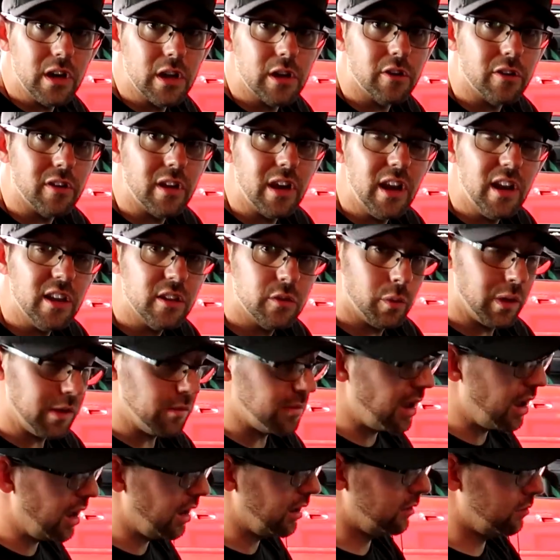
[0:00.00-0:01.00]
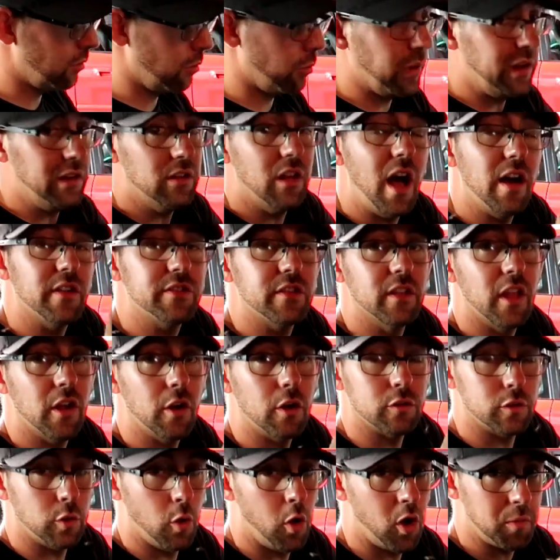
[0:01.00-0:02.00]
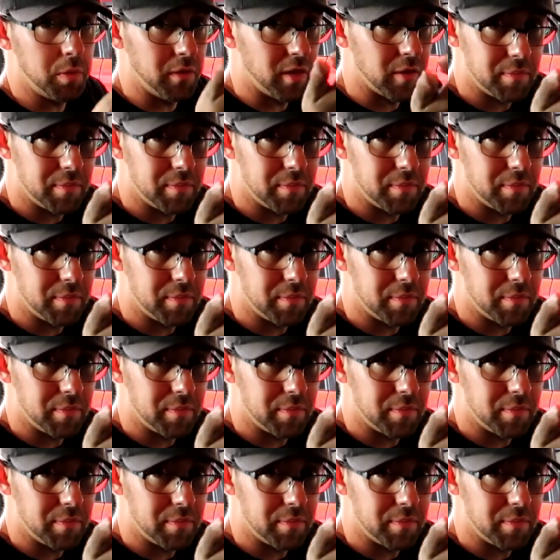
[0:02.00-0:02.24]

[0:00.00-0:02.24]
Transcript: degrees. We lost a little torque, but